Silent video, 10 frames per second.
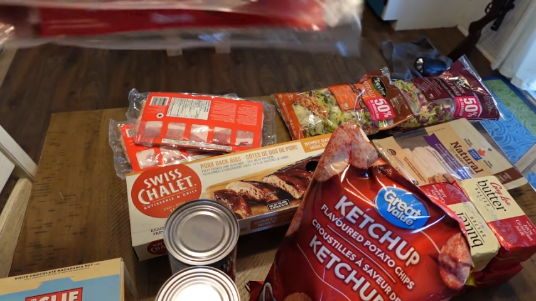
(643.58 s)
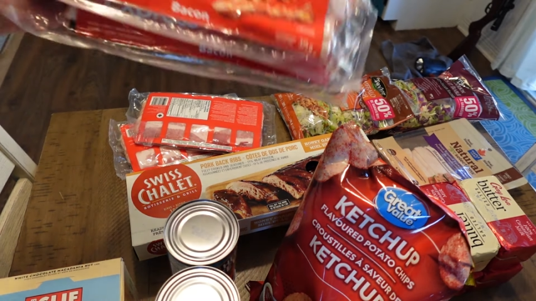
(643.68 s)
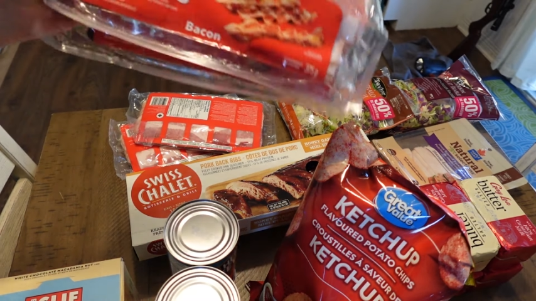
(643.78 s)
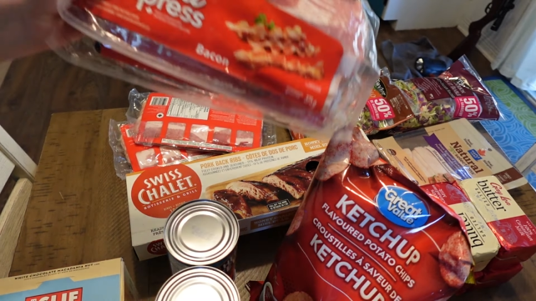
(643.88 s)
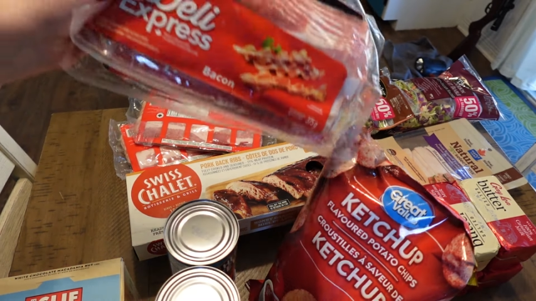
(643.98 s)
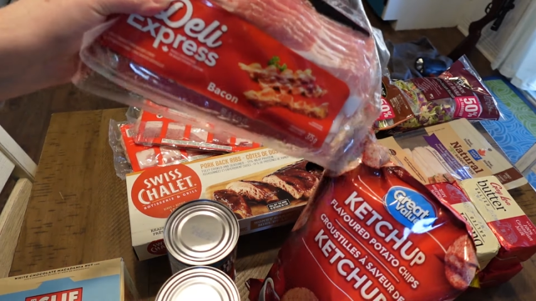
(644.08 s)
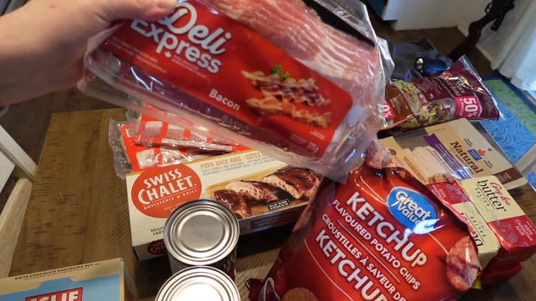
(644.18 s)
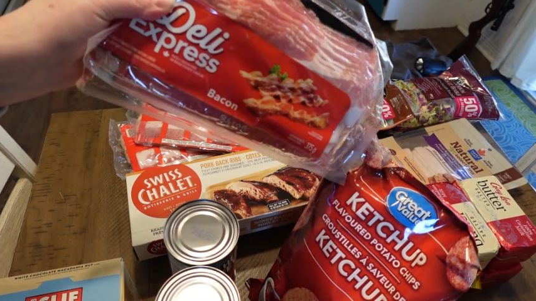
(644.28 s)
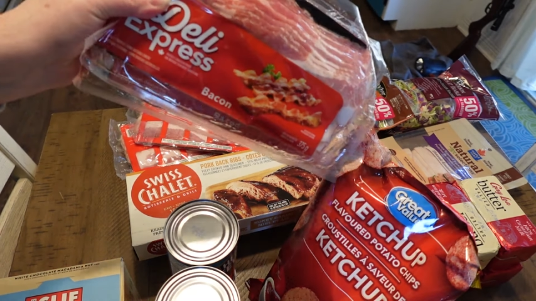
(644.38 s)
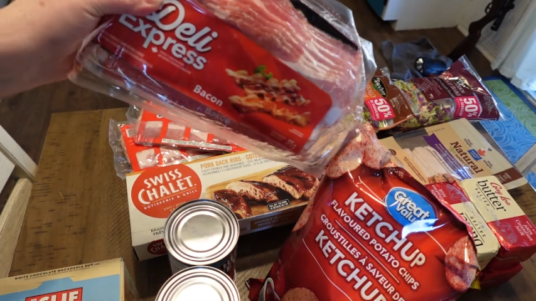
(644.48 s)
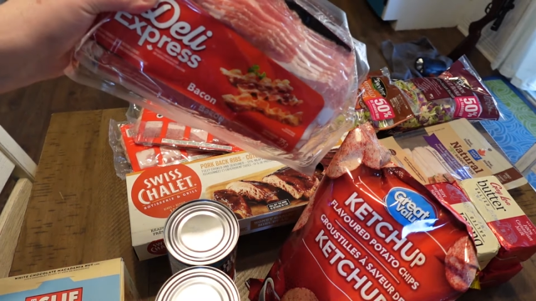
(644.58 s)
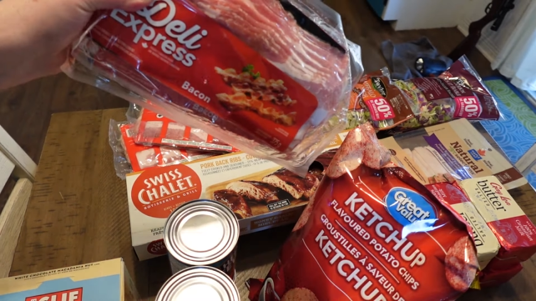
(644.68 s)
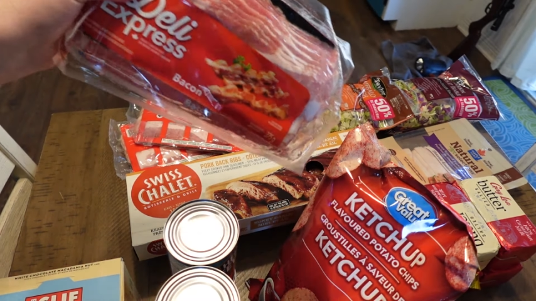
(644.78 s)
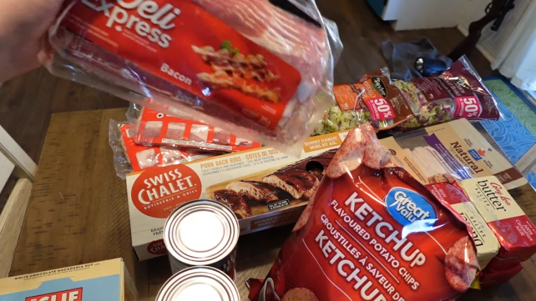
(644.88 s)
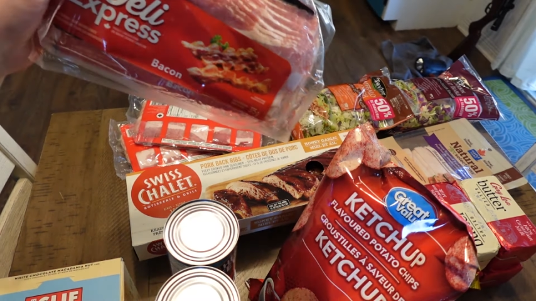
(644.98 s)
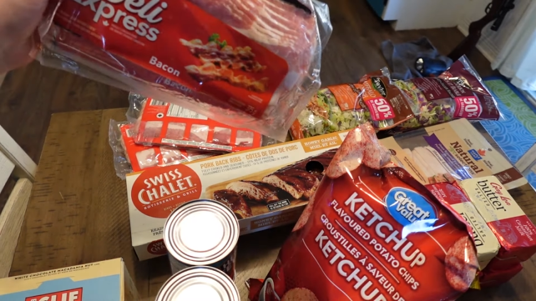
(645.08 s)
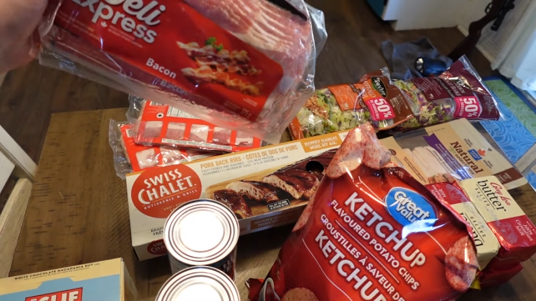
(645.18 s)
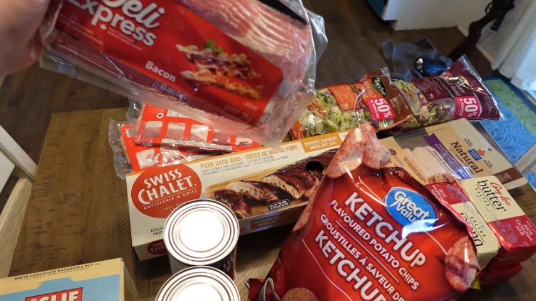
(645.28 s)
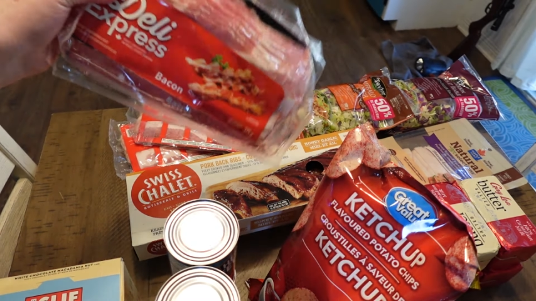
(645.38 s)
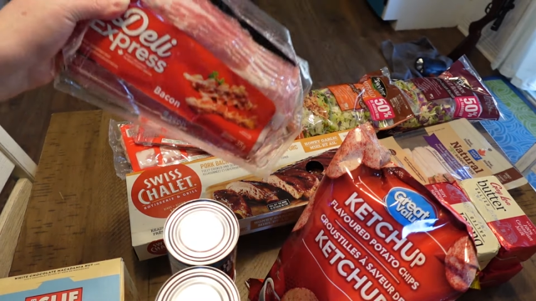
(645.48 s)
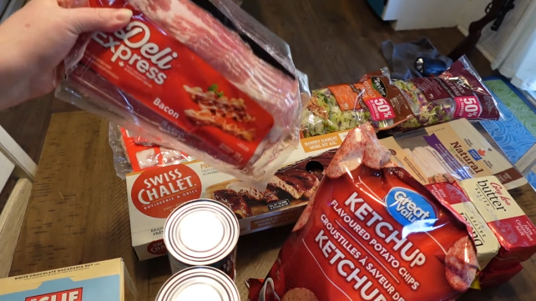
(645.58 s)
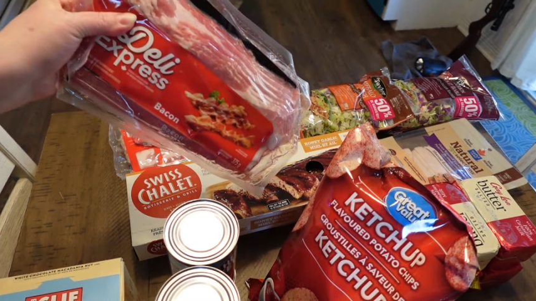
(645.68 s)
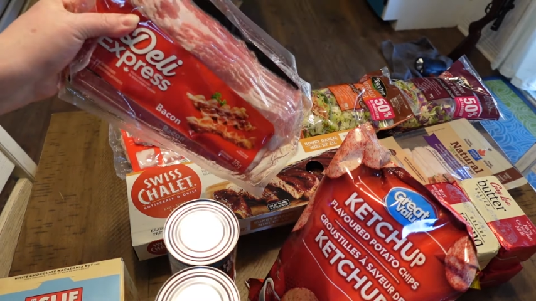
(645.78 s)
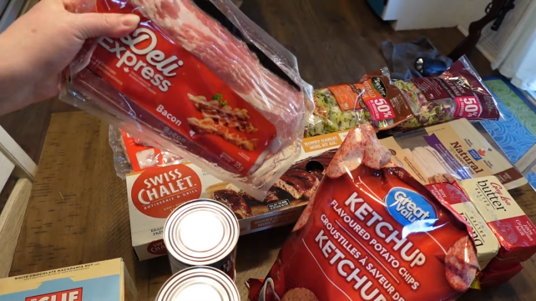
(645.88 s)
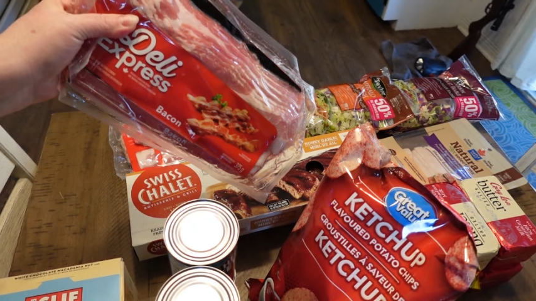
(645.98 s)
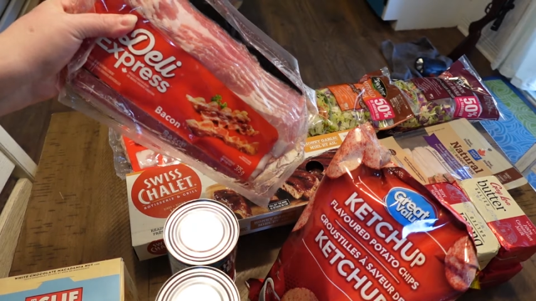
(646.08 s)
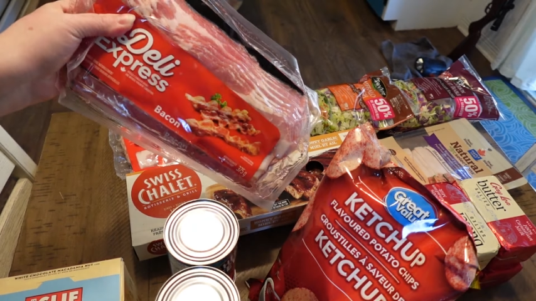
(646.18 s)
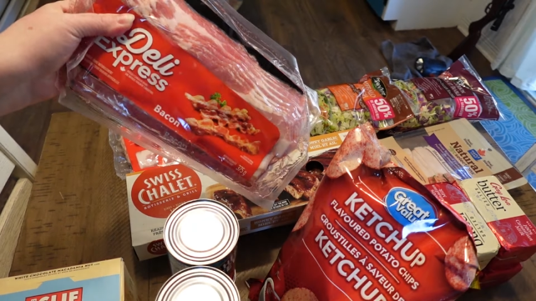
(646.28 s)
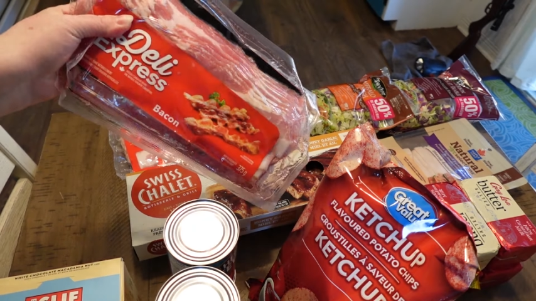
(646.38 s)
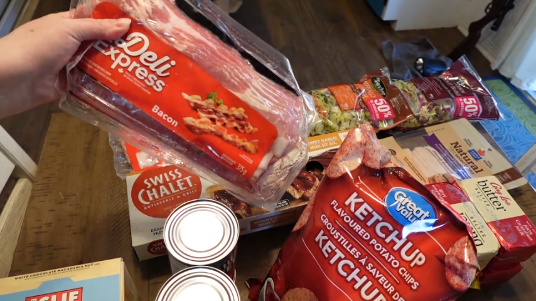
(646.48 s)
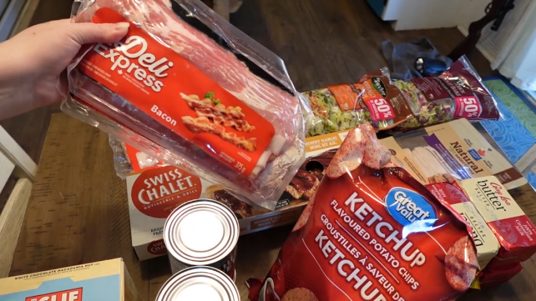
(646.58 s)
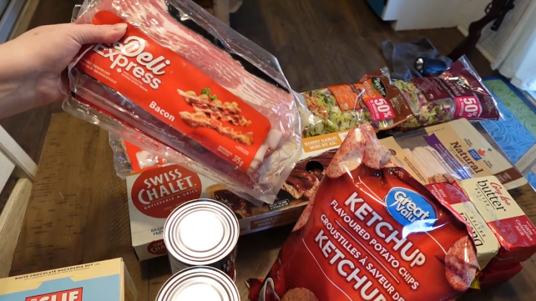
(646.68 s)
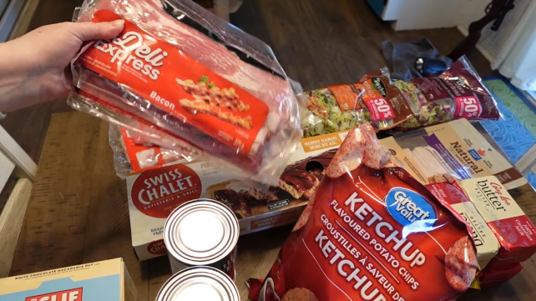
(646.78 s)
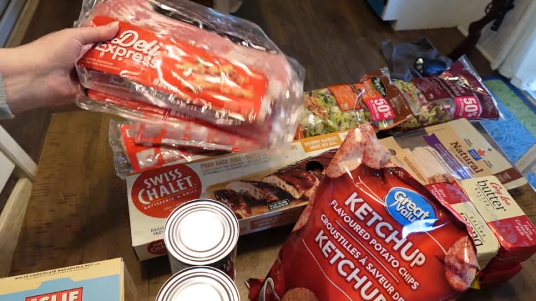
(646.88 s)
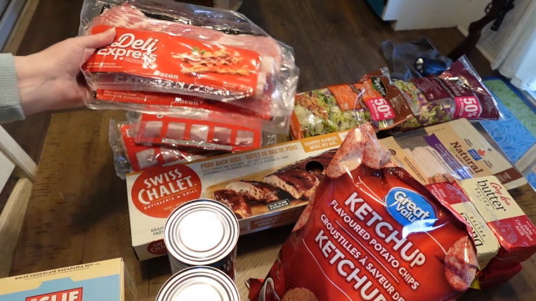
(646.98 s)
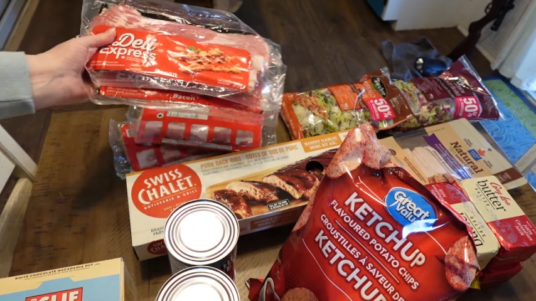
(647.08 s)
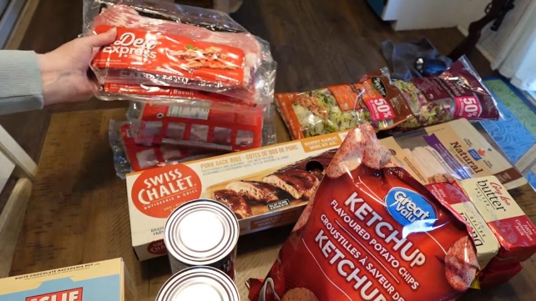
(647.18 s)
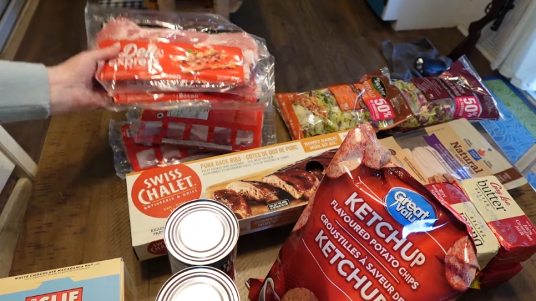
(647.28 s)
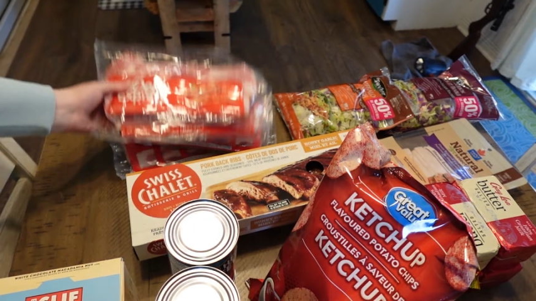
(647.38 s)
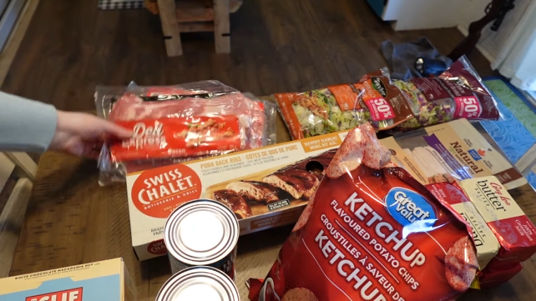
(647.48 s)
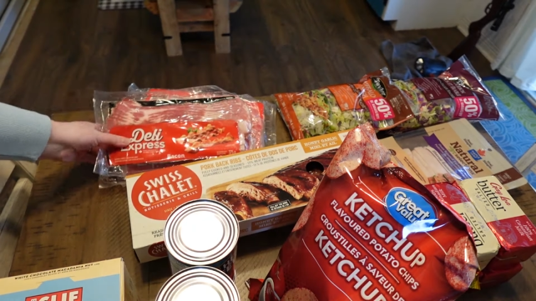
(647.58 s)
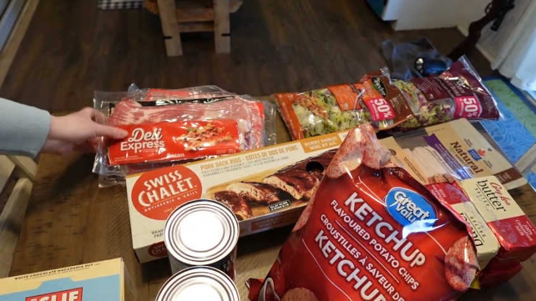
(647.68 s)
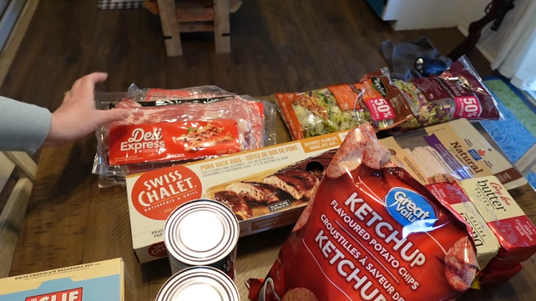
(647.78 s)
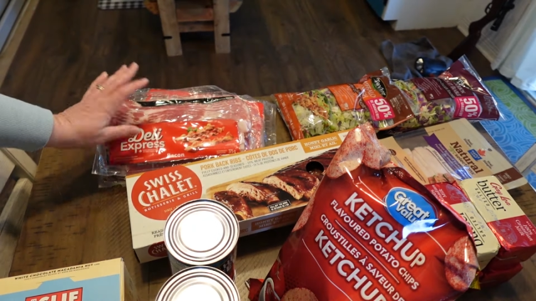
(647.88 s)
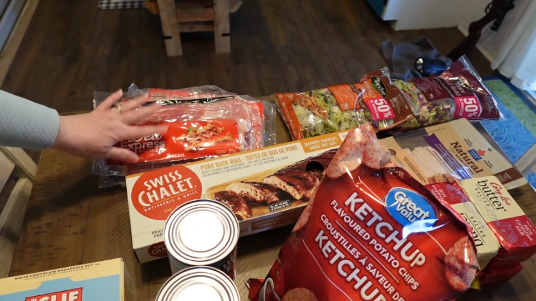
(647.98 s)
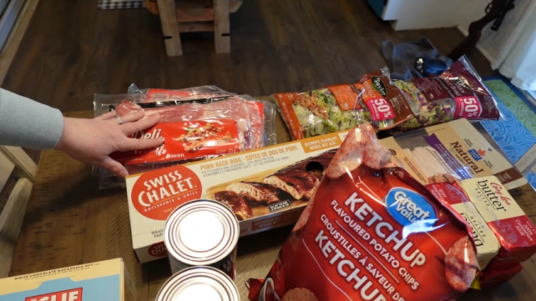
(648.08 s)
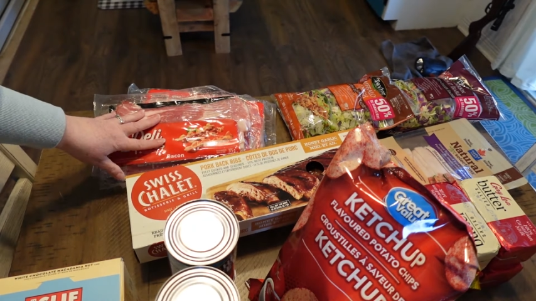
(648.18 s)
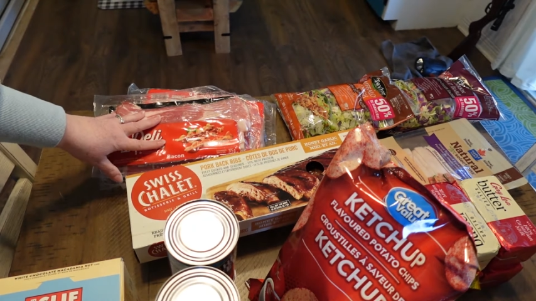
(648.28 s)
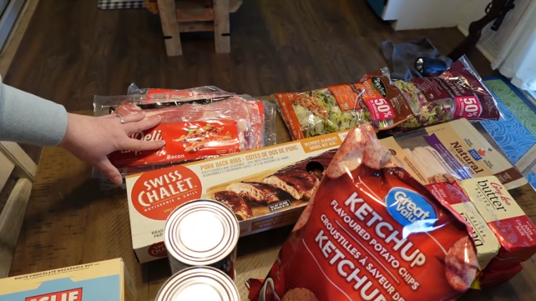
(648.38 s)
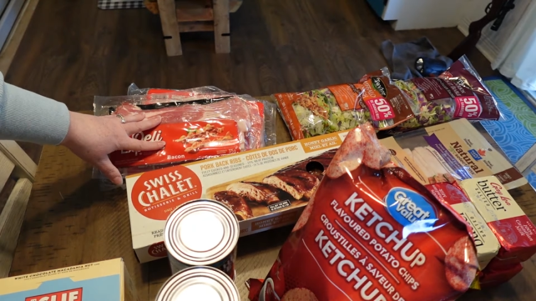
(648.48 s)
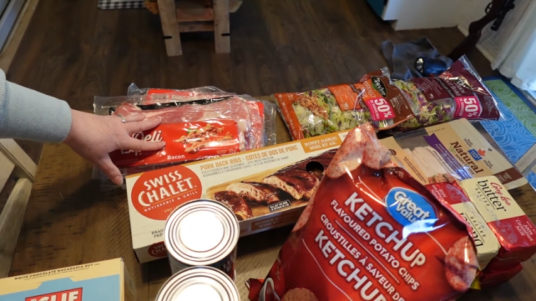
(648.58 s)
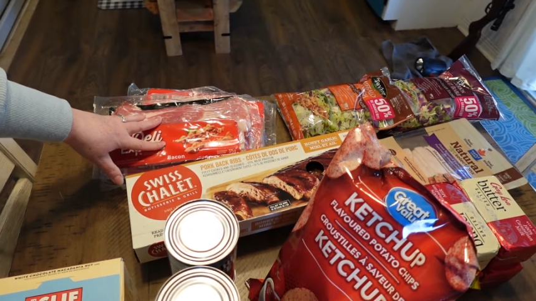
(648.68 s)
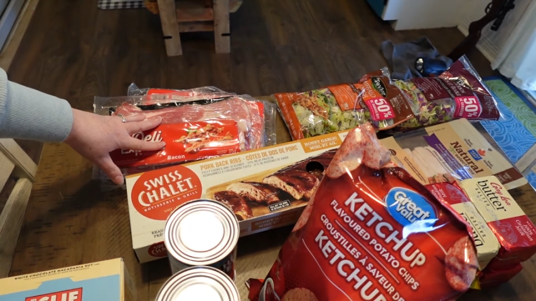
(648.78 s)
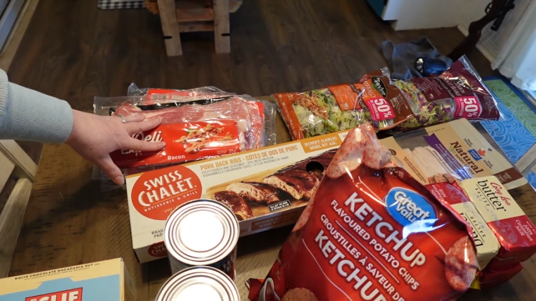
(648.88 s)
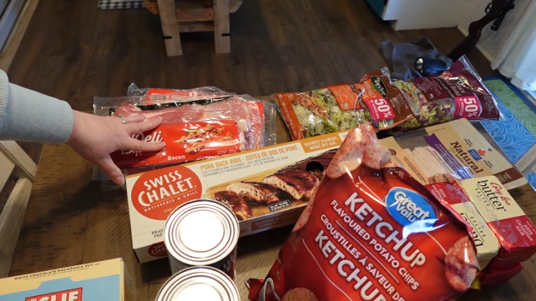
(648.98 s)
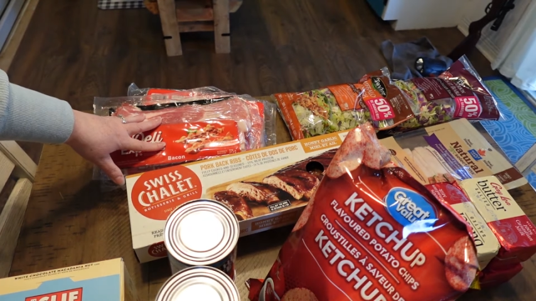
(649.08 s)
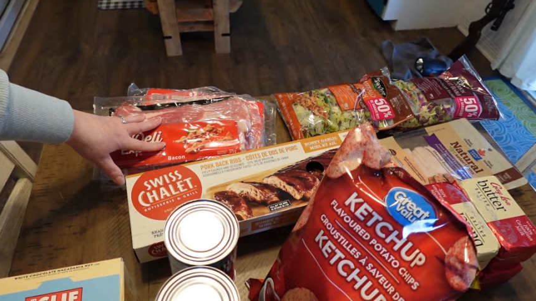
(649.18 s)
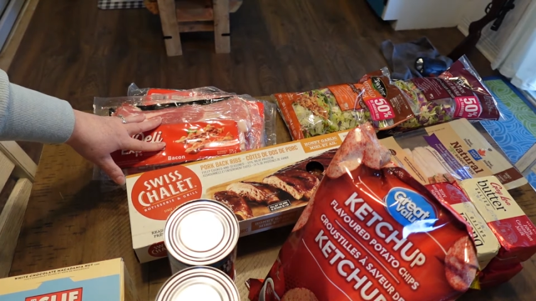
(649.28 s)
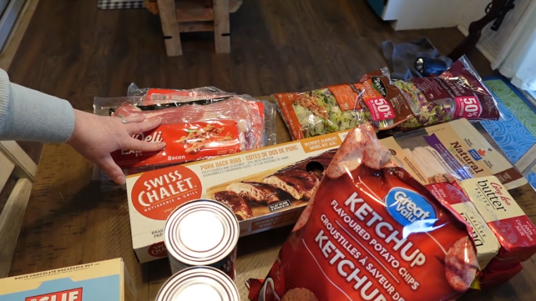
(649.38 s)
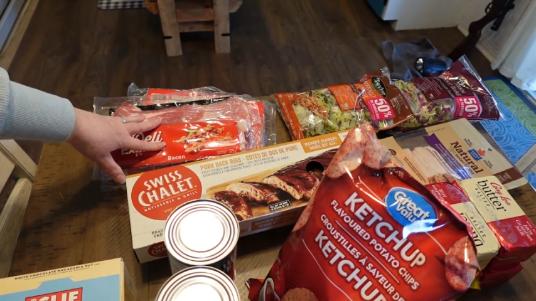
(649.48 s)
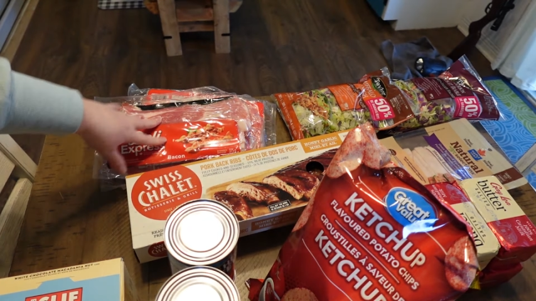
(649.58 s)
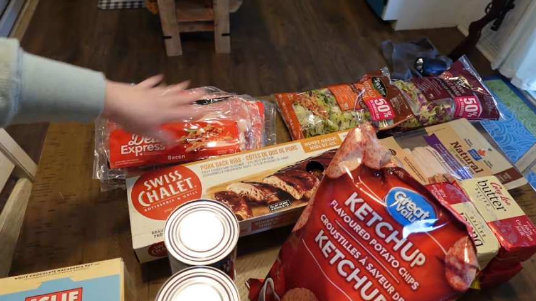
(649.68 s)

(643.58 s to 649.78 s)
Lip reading: (no speaker visible)